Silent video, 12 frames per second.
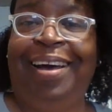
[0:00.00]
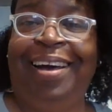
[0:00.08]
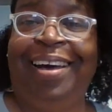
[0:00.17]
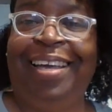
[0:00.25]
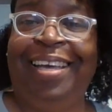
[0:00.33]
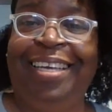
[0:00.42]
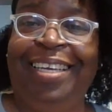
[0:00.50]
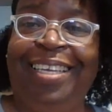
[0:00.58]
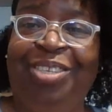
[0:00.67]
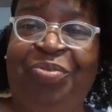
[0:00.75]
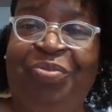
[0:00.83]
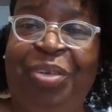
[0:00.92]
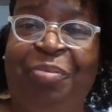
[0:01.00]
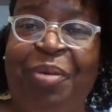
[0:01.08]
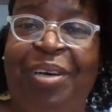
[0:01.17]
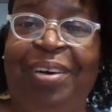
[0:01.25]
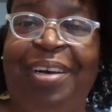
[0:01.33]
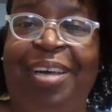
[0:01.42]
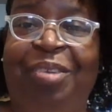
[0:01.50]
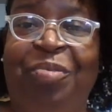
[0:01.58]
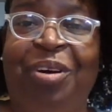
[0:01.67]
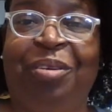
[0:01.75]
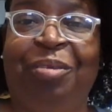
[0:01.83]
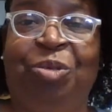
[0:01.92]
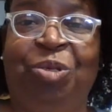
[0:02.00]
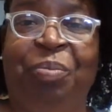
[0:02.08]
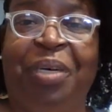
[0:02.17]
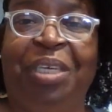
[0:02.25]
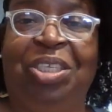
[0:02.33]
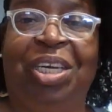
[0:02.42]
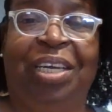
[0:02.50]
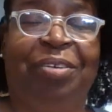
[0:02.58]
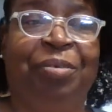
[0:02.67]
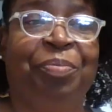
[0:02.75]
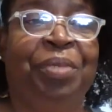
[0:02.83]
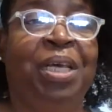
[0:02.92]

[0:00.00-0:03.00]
Hi, it's Fe Mel, and welcome to my channel.